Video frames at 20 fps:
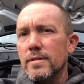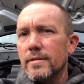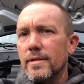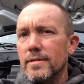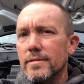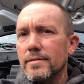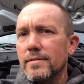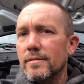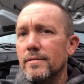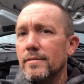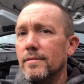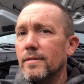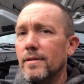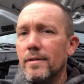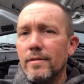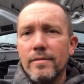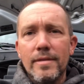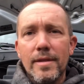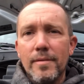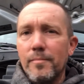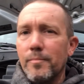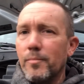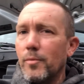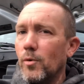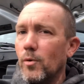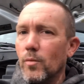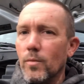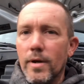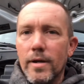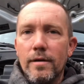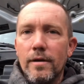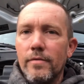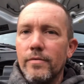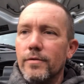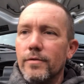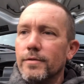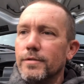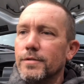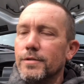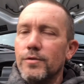They, they bolt right on.
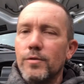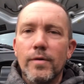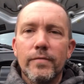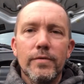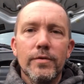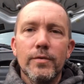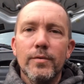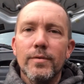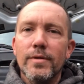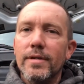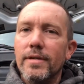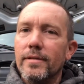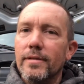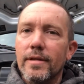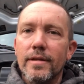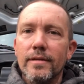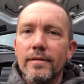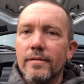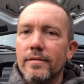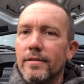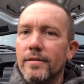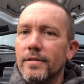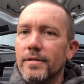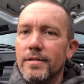There's You don't have to do anything.